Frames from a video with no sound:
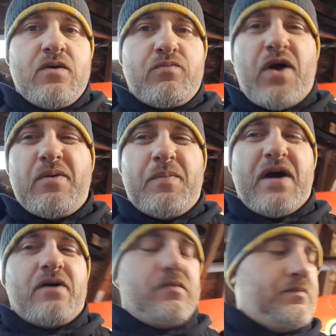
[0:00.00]
probably
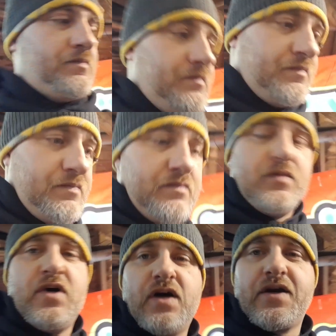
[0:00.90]
about
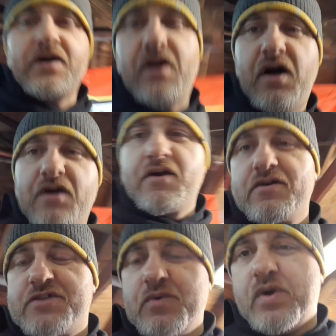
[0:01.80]
a good
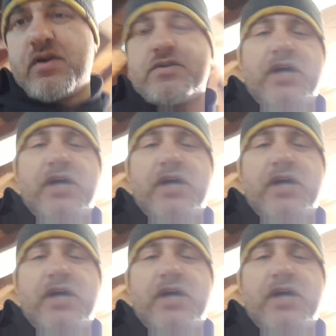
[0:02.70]
100, 200